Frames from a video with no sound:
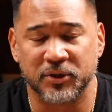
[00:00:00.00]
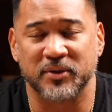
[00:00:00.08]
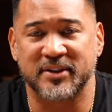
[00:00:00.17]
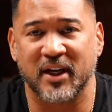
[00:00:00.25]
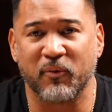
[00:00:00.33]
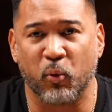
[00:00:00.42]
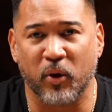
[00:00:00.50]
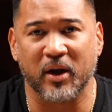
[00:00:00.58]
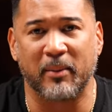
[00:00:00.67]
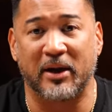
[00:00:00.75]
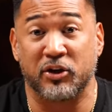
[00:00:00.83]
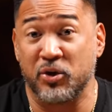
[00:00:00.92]
So instead of worrying
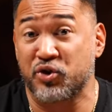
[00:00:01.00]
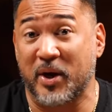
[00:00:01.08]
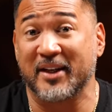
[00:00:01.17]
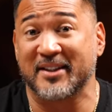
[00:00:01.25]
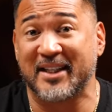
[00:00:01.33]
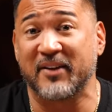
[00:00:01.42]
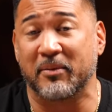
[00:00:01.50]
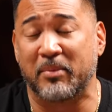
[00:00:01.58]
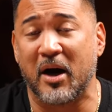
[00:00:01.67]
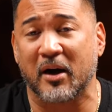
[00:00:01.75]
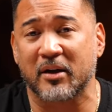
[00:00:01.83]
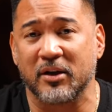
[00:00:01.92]
about you trying to save a
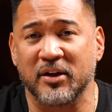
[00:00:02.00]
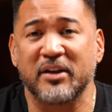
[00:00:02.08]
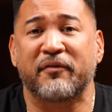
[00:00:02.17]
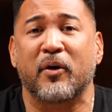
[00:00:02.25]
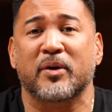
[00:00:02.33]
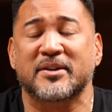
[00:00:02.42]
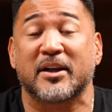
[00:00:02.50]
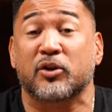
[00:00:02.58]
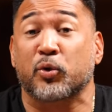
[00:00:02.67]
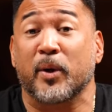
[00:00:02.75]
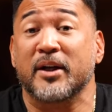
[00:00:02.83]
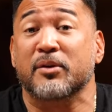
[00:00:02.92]
buck, you need to focus on
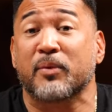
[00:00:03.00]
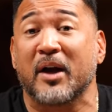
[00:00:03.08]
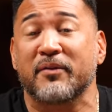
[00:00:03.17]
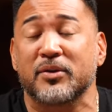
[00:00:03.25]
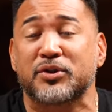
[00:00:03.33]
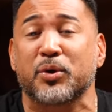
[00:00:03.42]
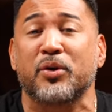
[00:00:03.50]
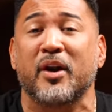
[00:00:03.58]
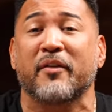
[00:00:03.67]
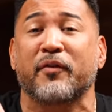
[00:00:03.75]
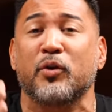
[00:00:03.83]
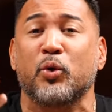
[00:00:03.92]
creating revenue so
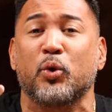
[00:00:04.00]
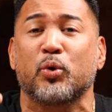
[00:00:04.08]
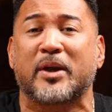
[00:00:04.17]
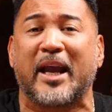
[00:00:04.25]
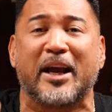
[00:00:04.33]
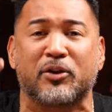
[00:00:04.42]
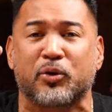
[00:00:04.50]
therefore you can